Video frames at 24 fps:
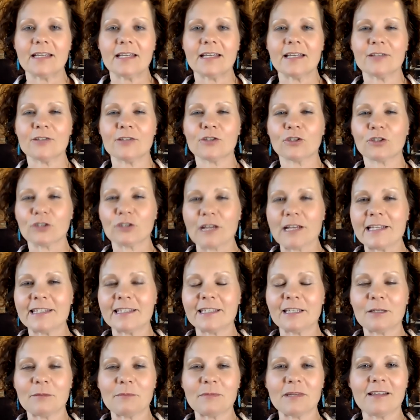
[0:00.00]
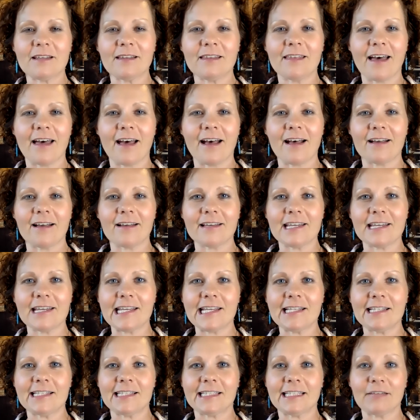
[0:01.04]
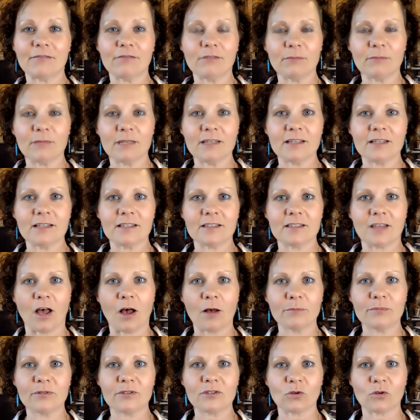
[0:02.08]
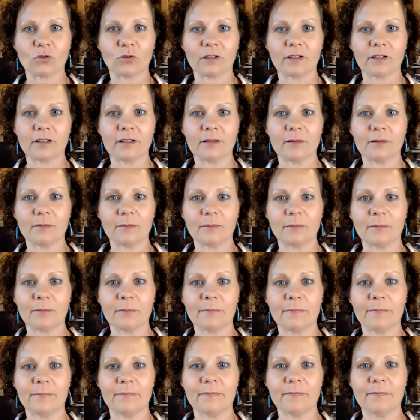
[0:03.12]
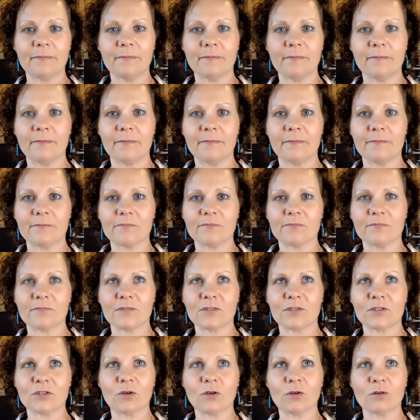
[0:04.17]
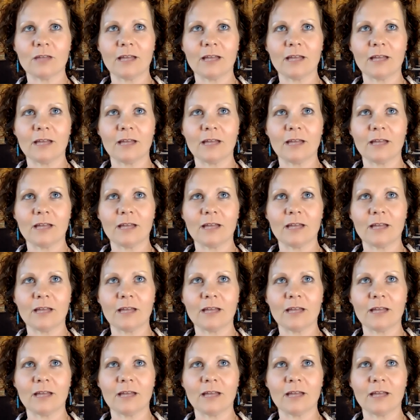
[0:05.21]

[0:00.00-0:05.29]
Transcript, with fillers: It's crazy to me that he's giving me his sob story. So,